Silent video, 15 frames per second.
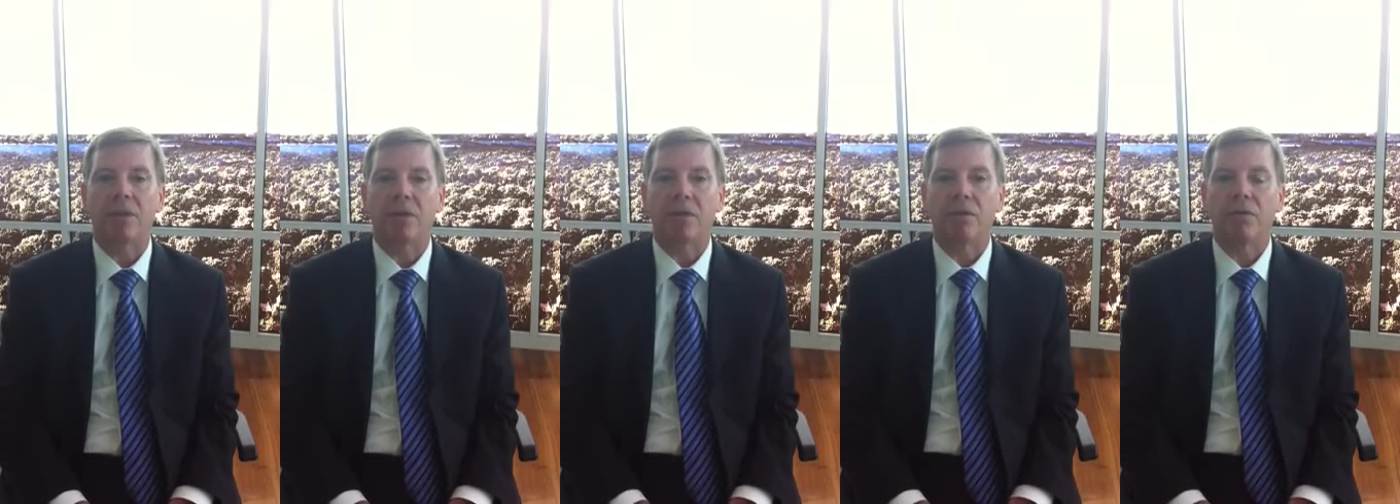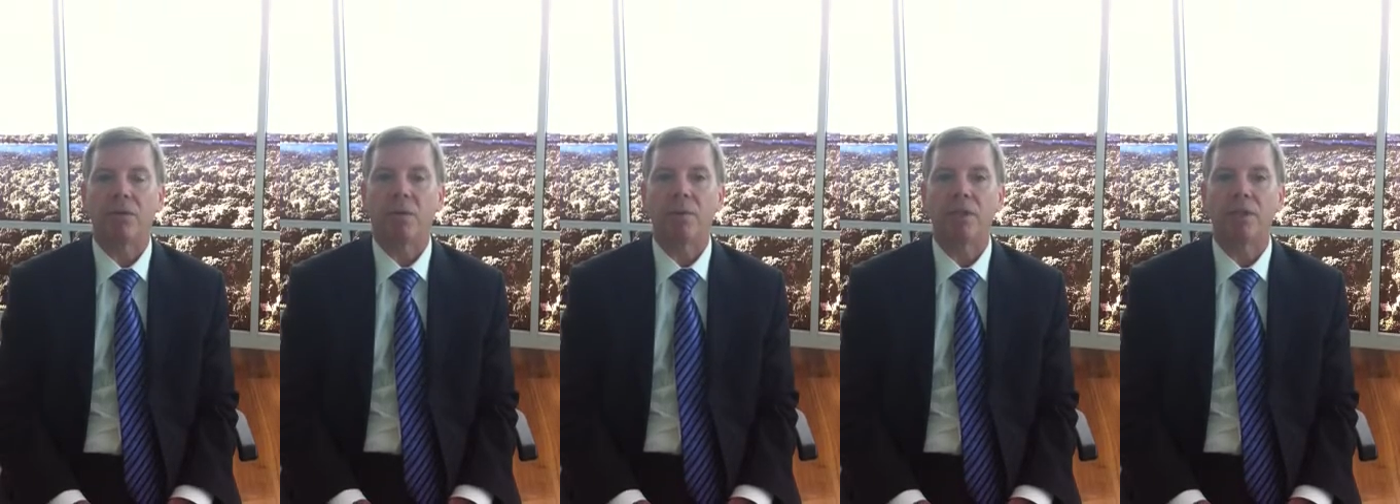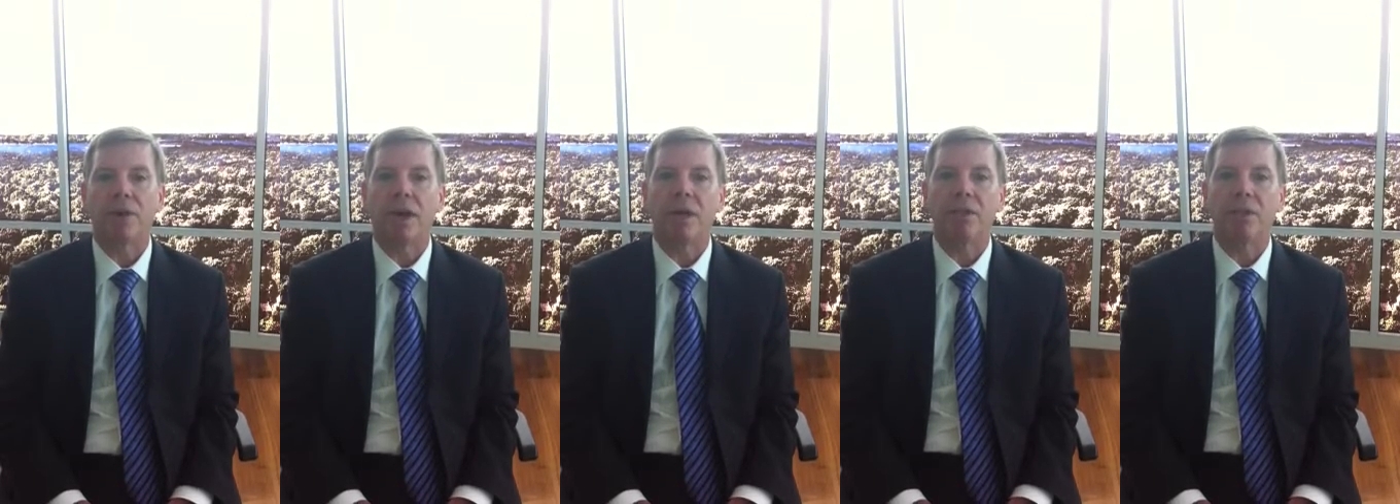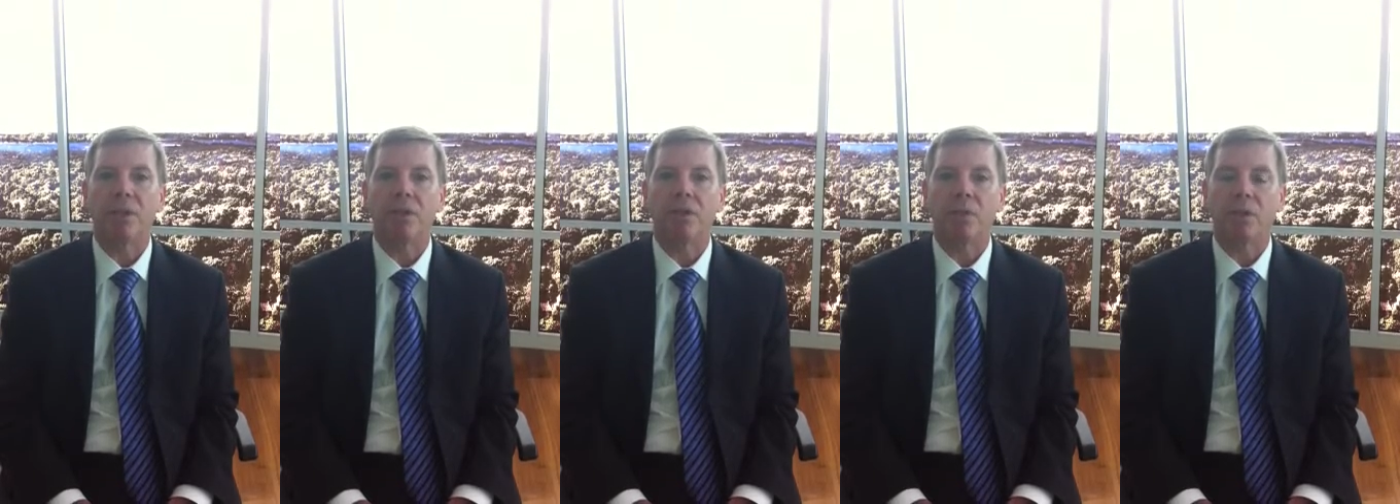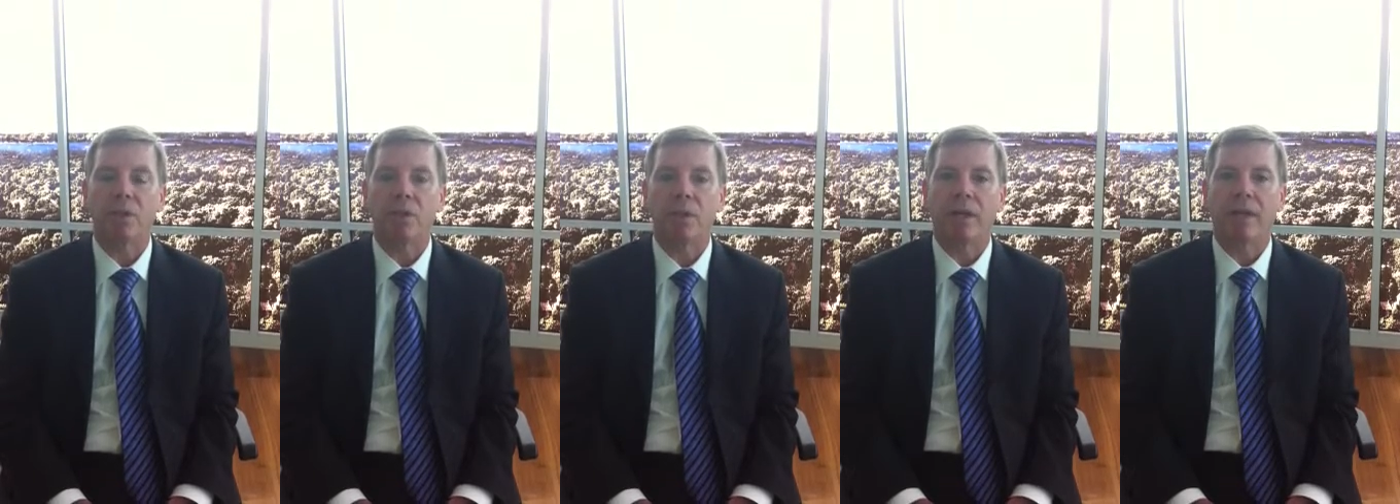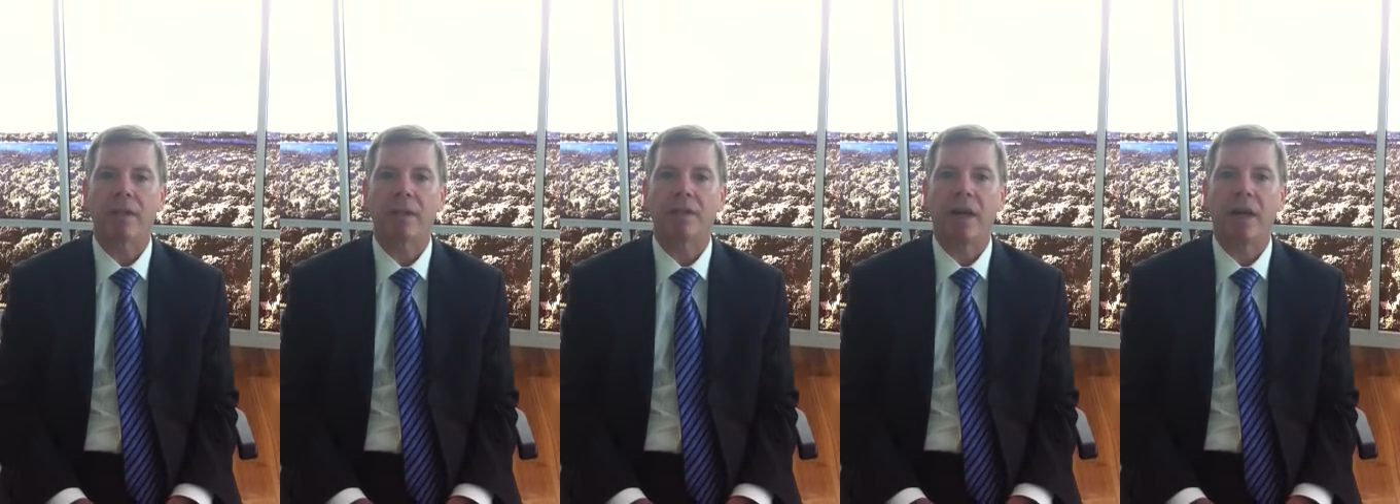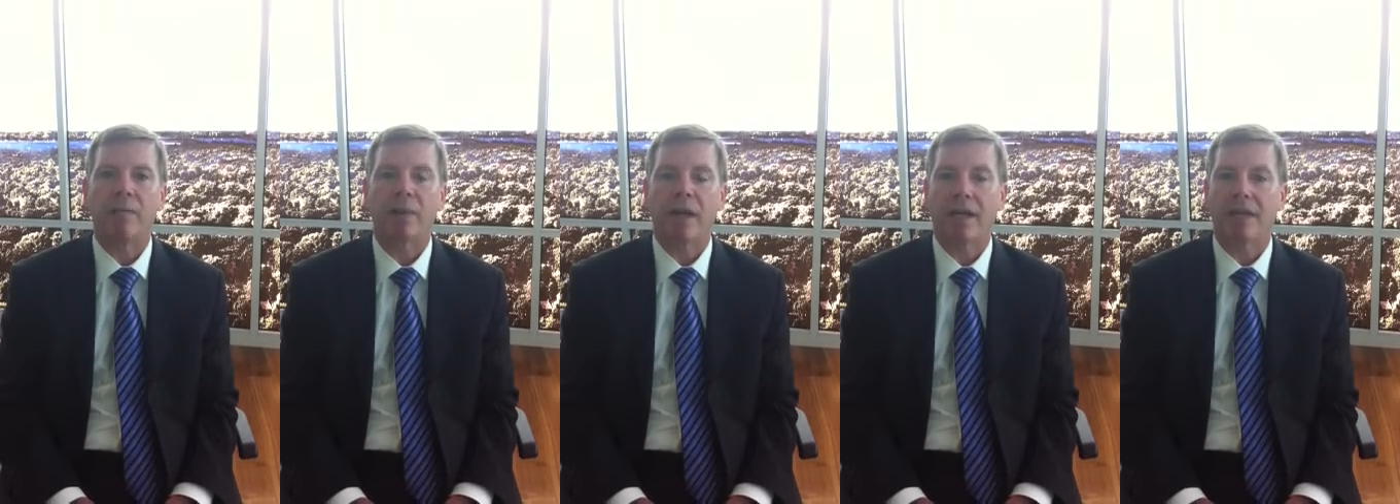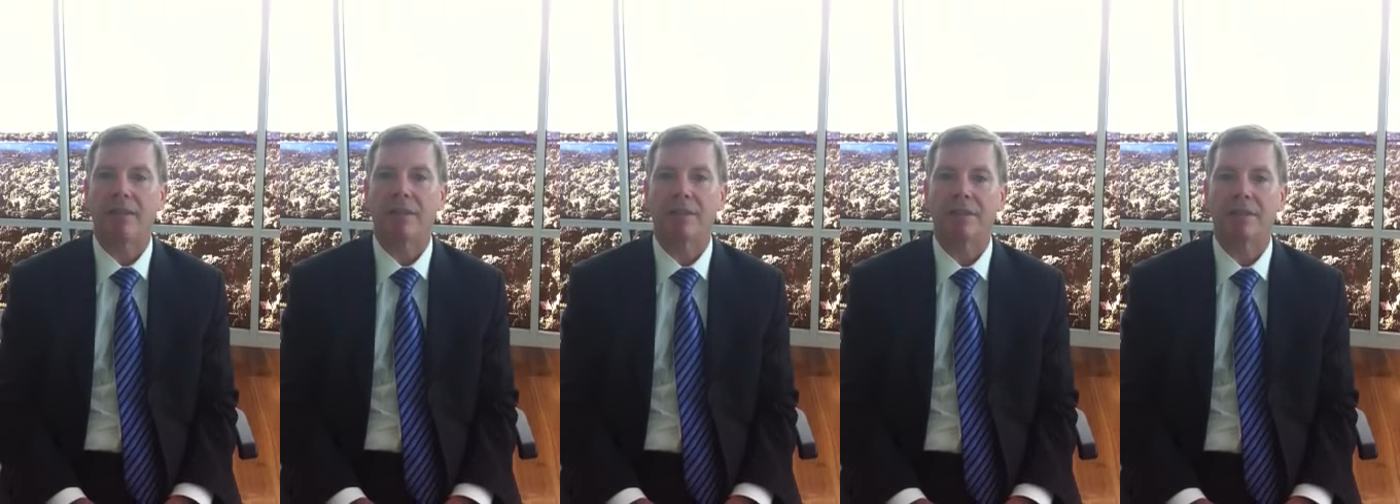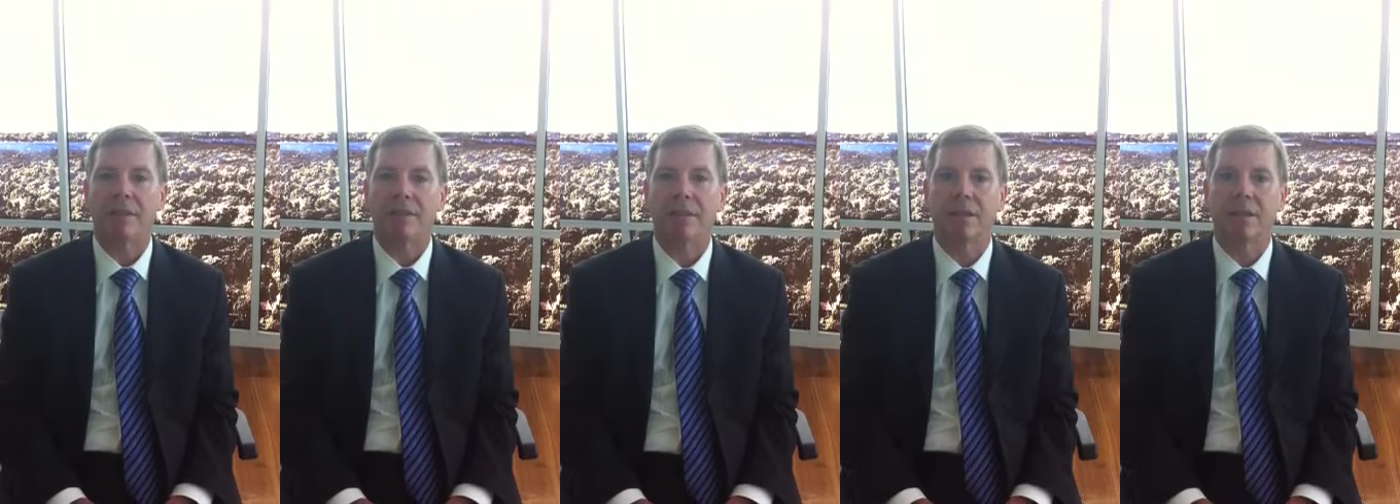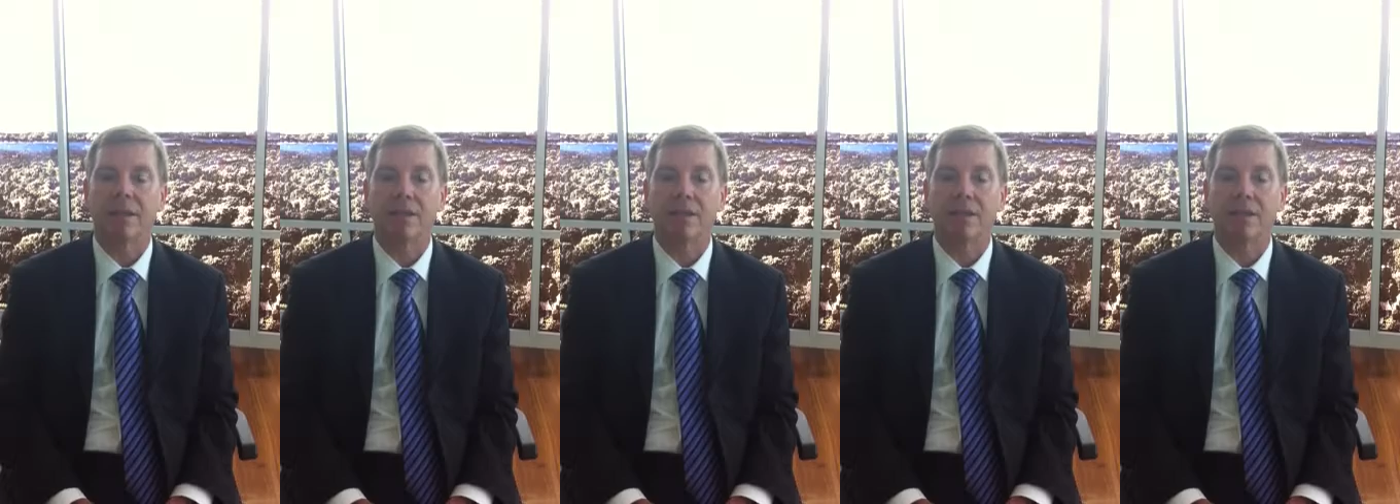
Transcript: So what we tried to do is once we got the top candidates